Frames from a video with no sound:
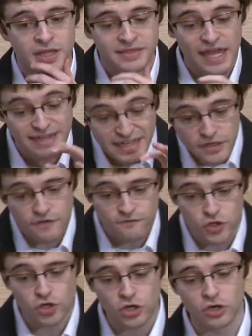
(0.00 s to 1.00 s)
that if
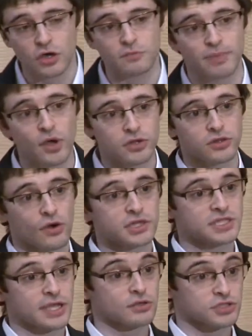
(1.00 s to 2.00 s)
you could build a
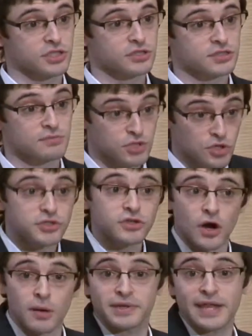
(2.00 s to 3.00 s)
large-scale system using
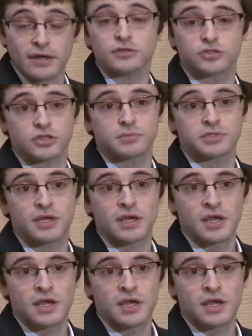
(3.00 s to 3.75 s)
carbon nanotubes,